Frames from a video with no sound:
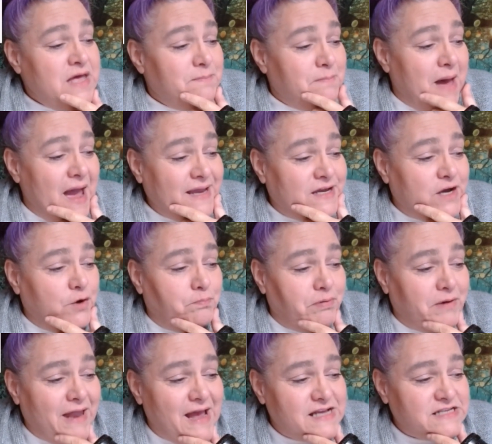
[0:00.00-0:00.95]

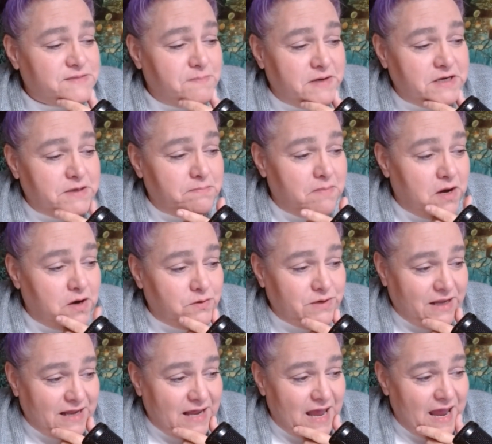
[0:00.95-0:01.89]
Mycoplasma
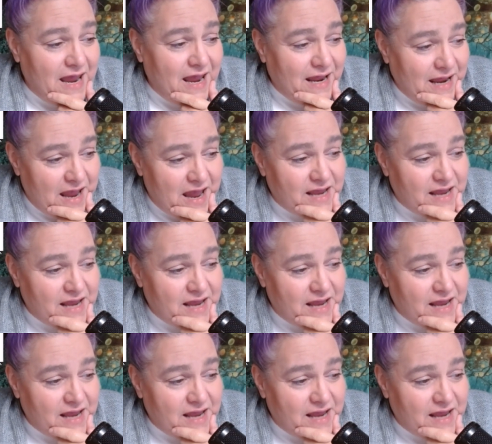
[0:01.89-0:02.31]
pneumoniae,